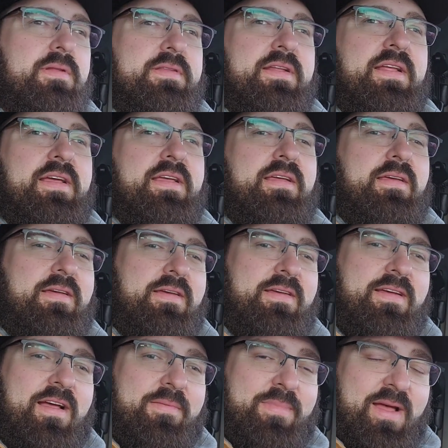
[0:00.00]
but today
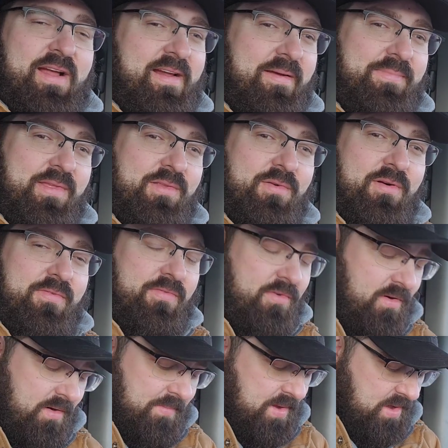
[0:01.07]
I back up to door four on